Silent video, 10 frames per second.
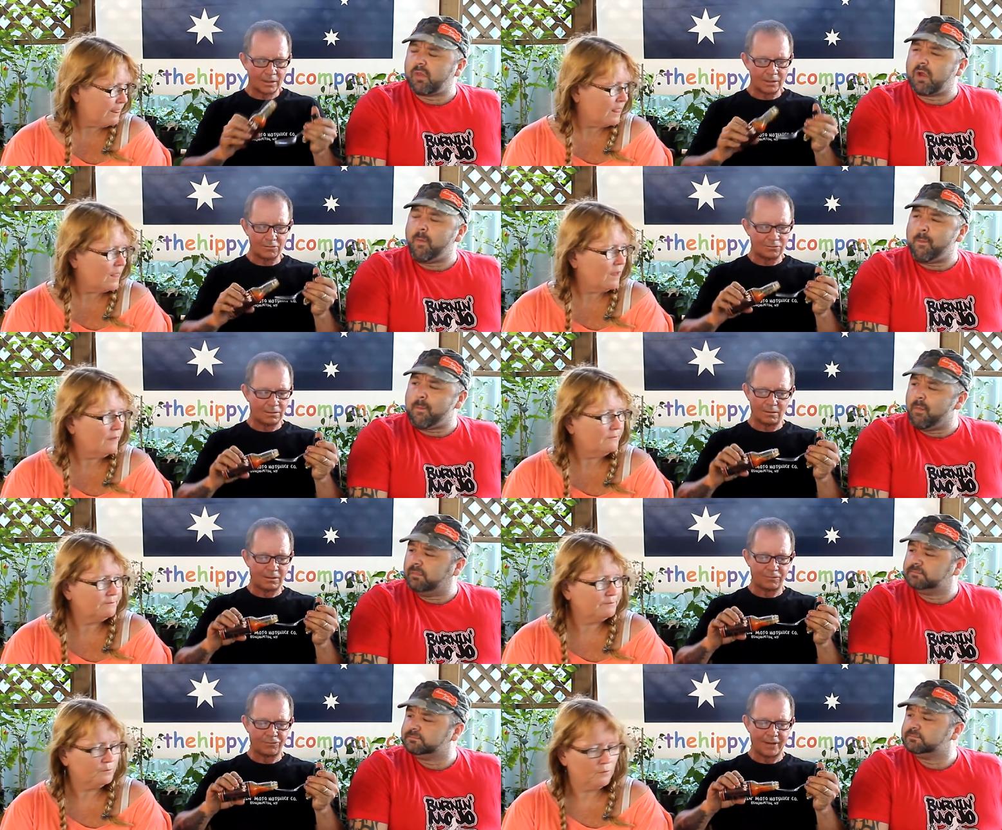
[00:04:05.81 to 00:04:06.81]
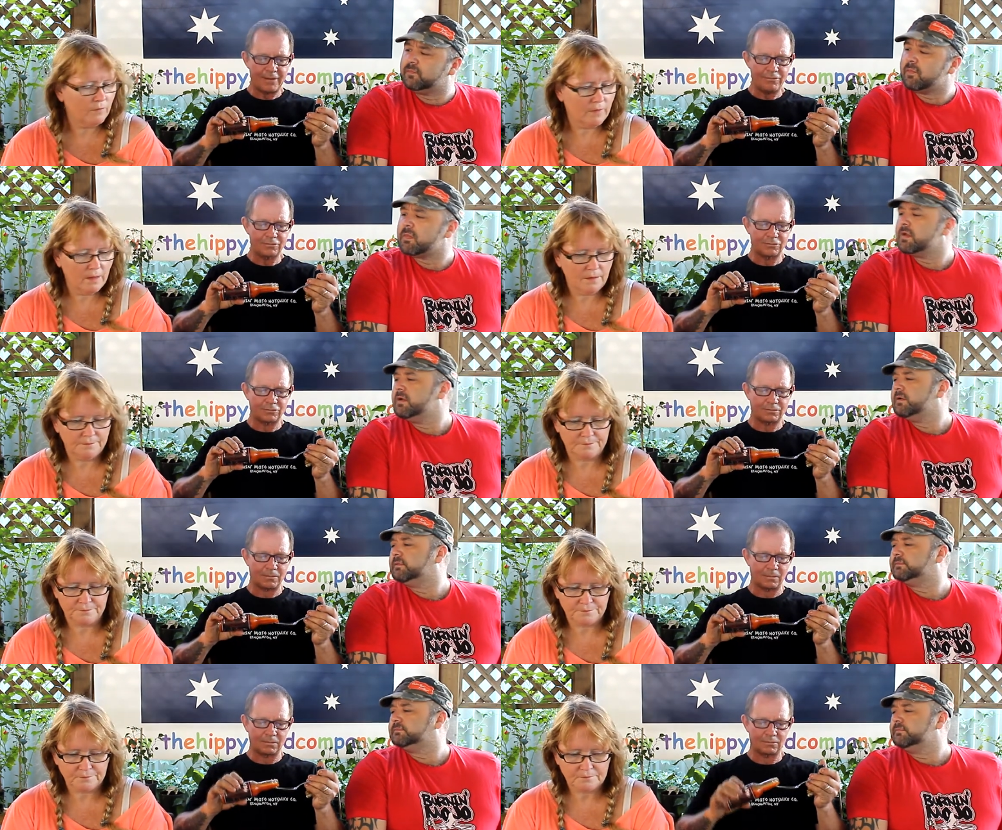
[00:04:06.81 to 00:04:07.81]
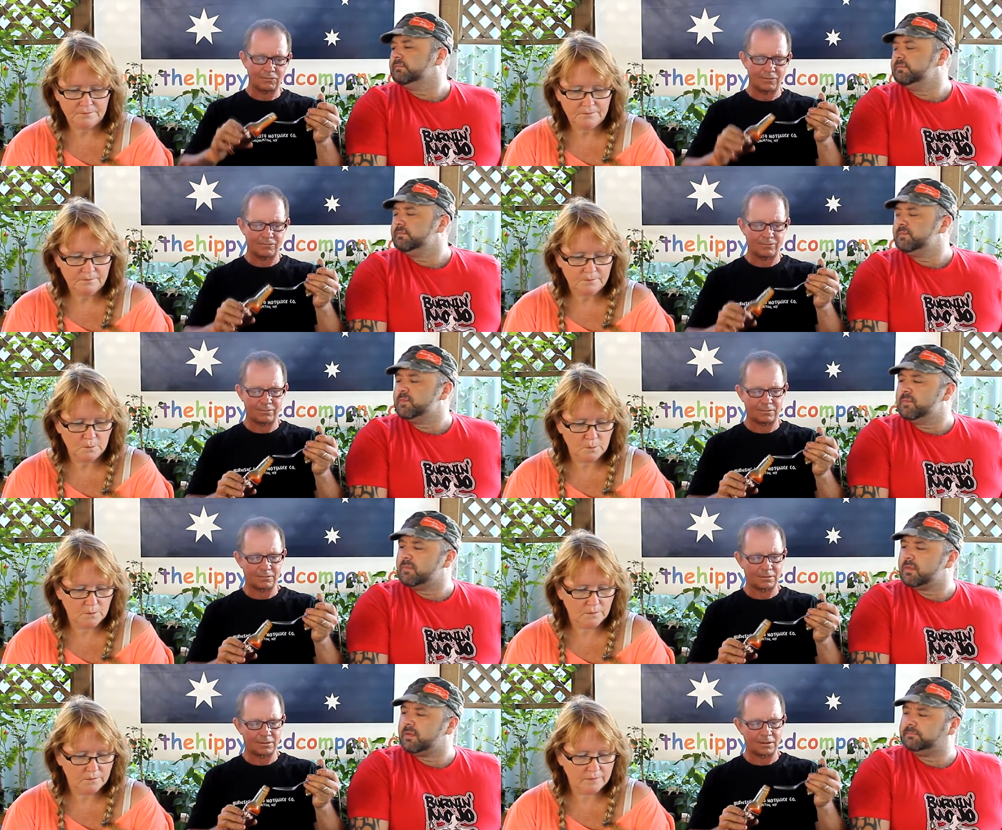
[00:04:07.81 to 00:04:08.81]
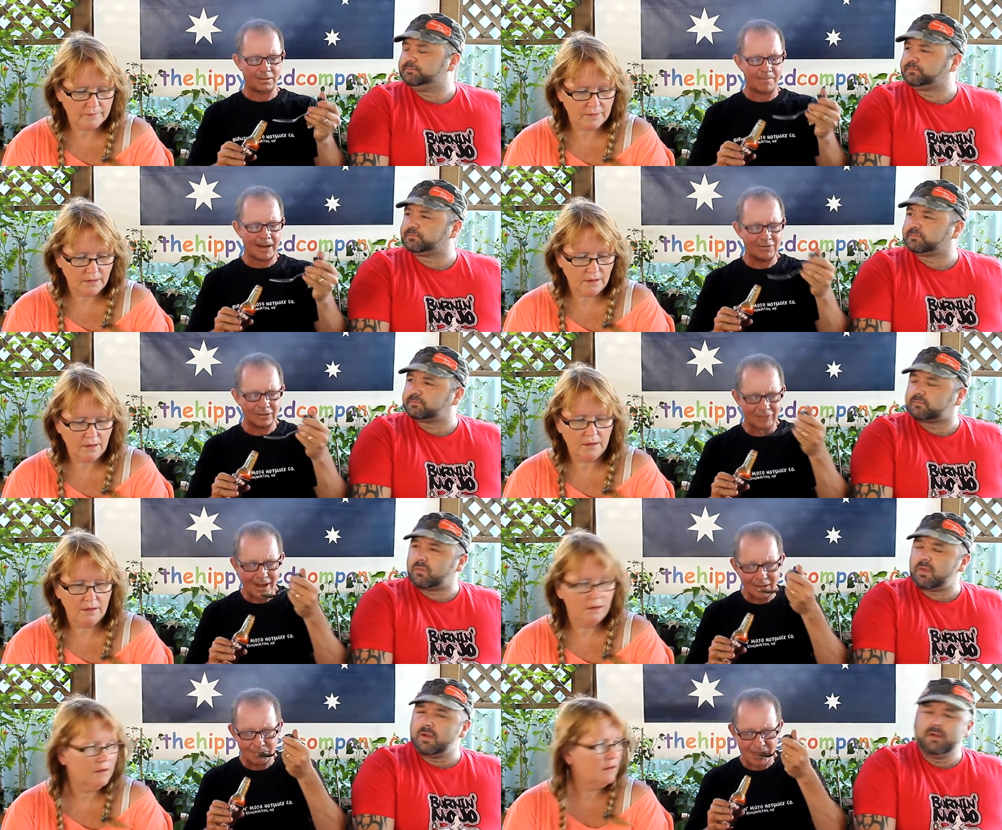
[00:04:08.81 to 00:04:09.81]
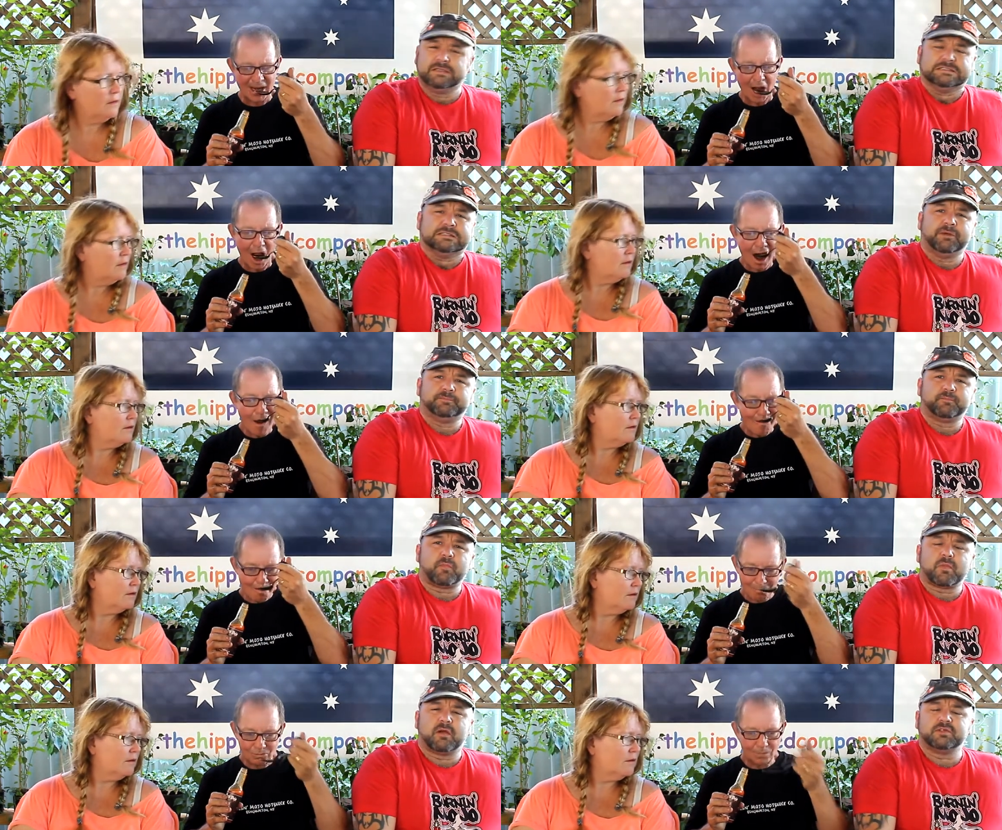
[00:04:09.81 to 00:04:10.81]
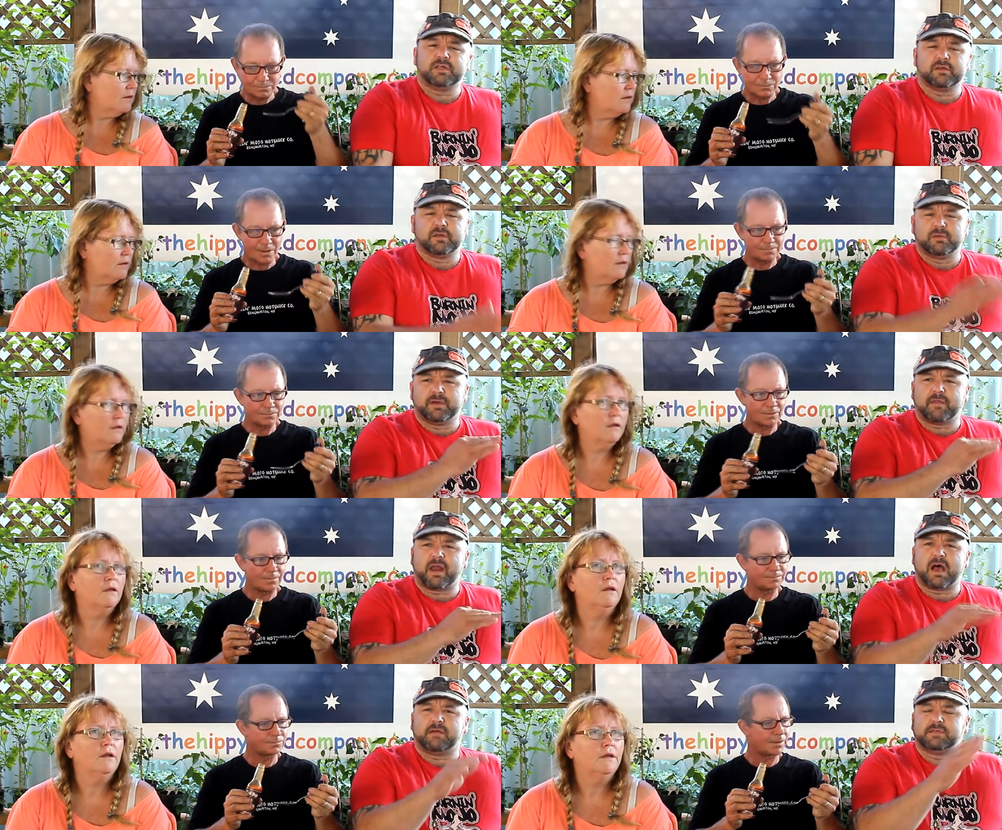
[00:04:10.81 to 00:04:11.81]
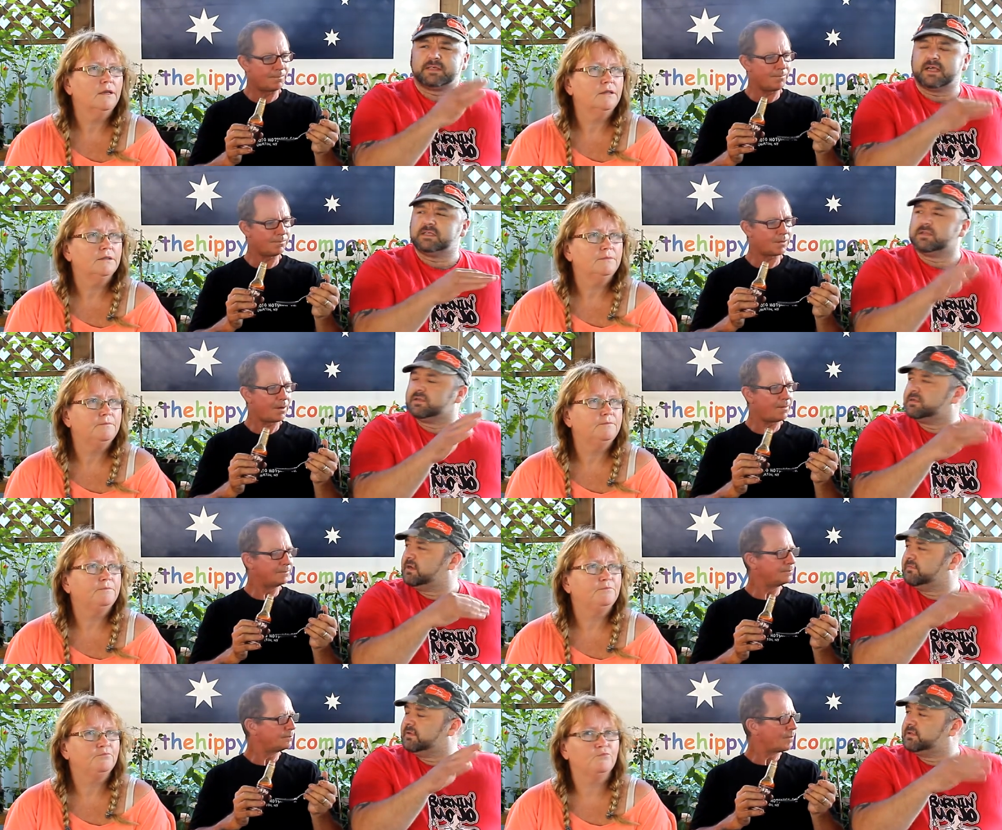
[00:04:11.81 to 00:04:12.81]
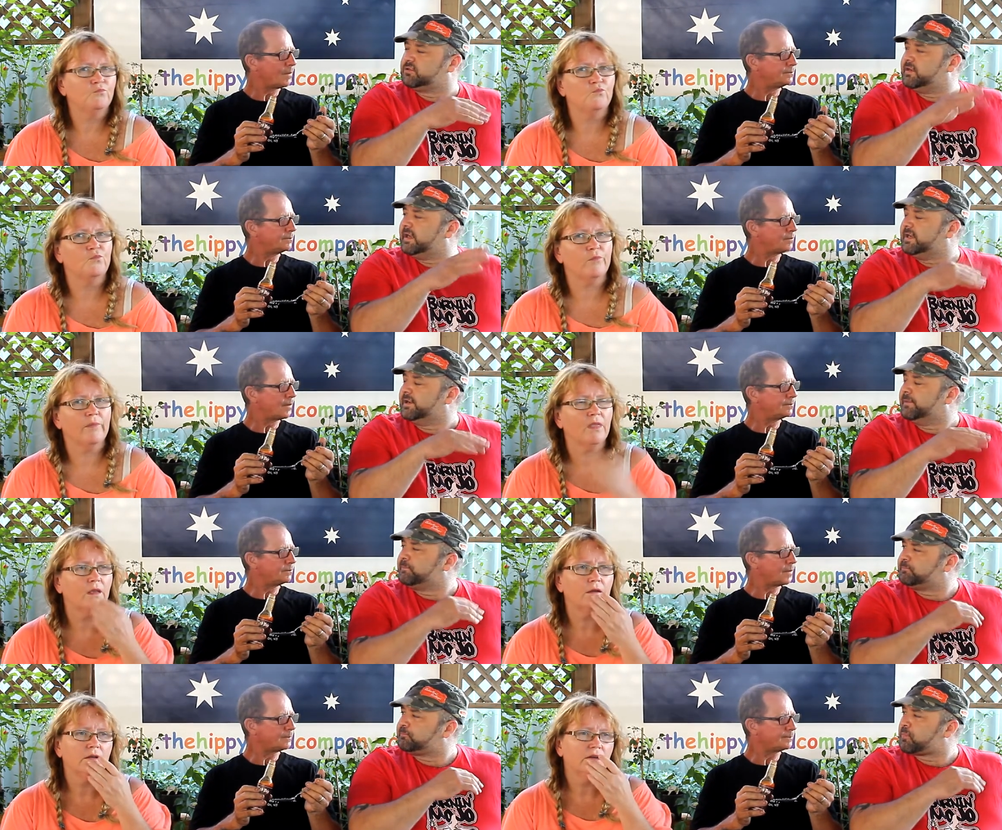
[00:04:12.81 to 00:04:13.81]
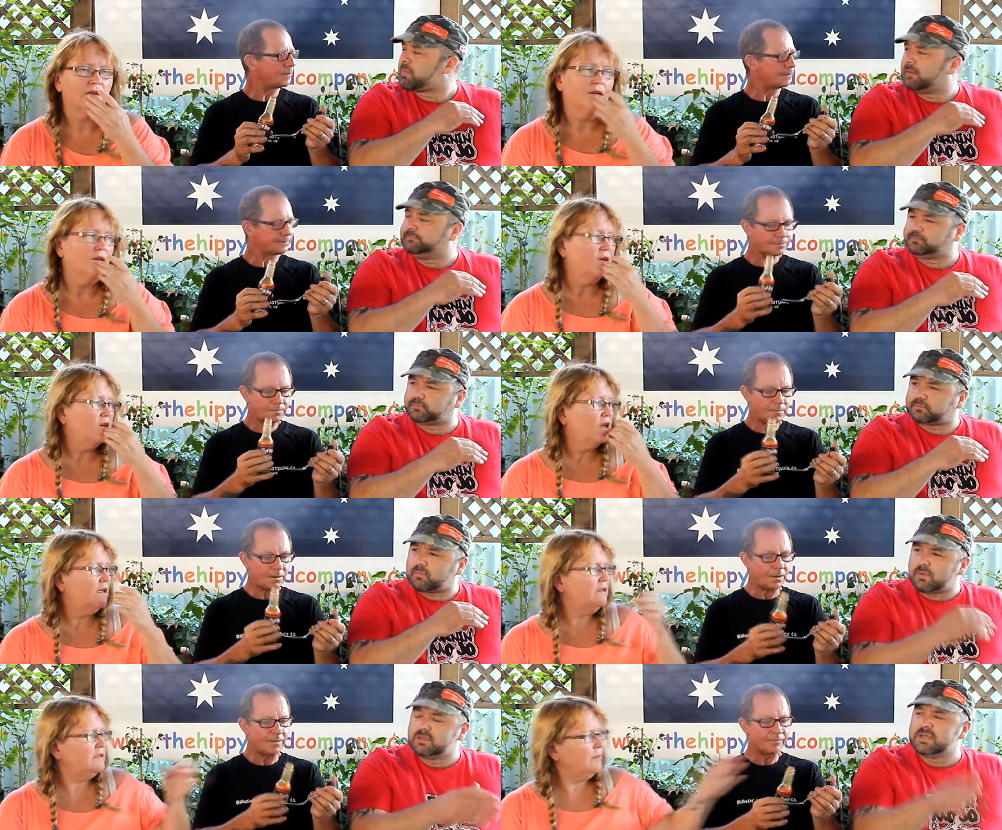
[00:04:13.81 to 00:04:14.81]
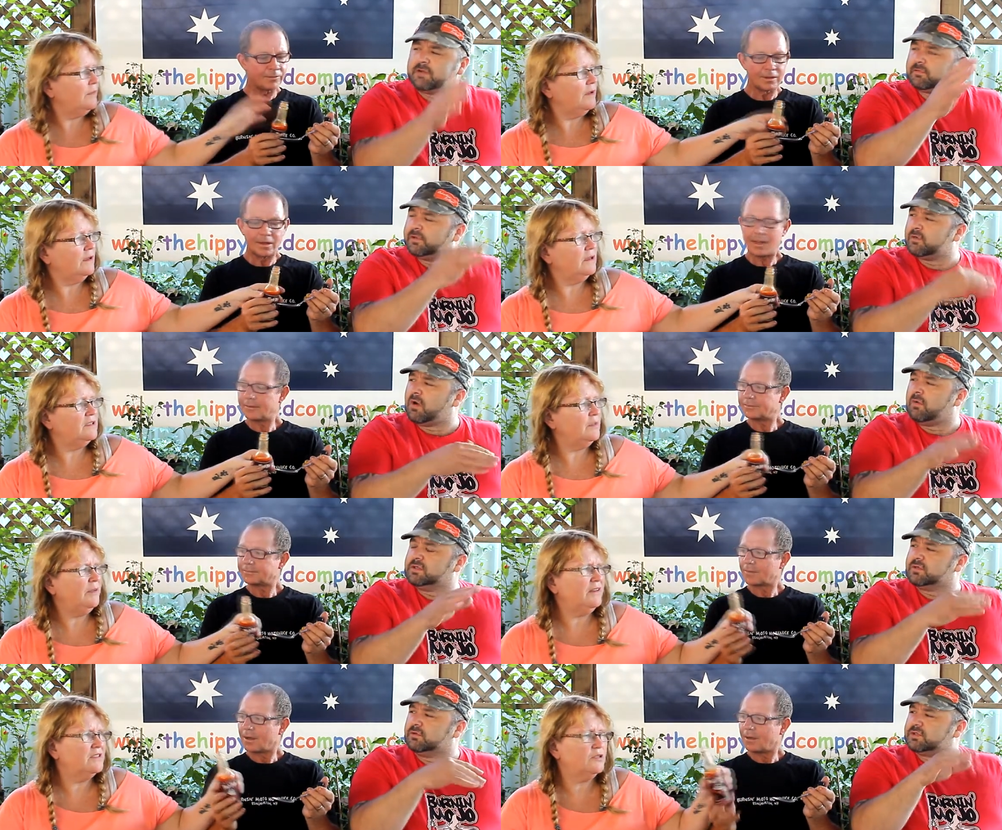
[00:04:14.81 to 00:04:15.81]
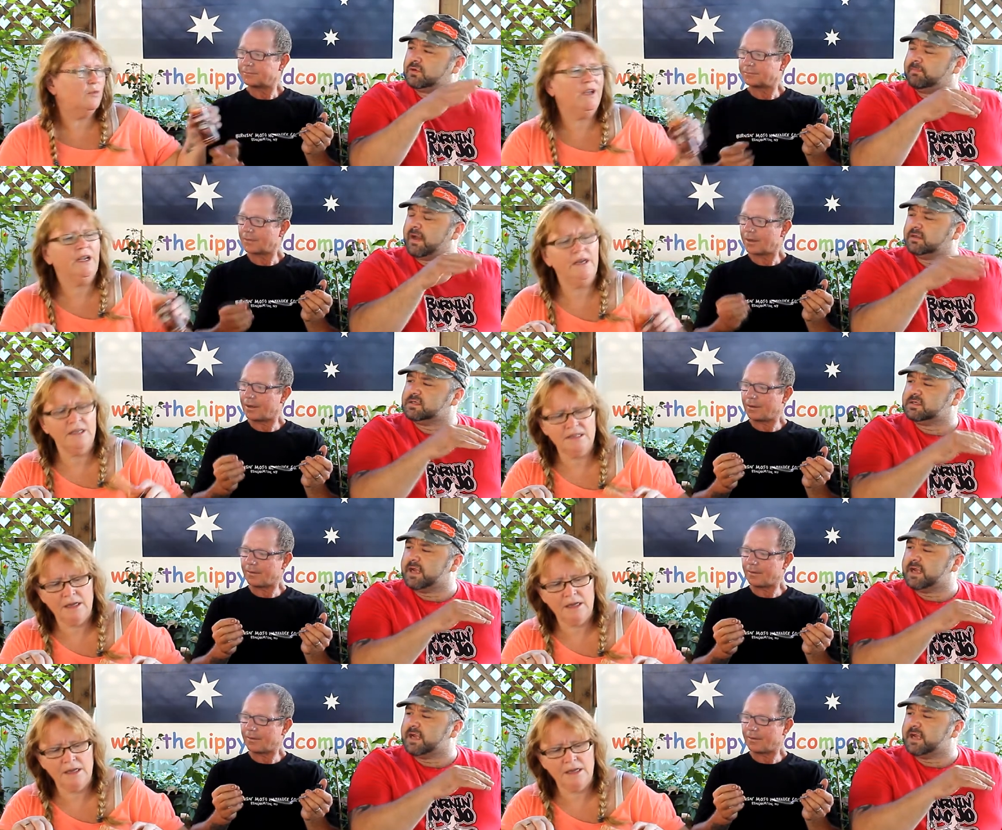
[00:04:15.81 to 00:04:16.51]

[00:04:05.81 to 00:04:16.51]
Speaker 1: it's the flavour is just sort of amazing. It's hard to pick.
Speaker 2: I am get a little bit of that aftertaste of the of the Trinidad dinner. Because after a little while, once it all sort of balances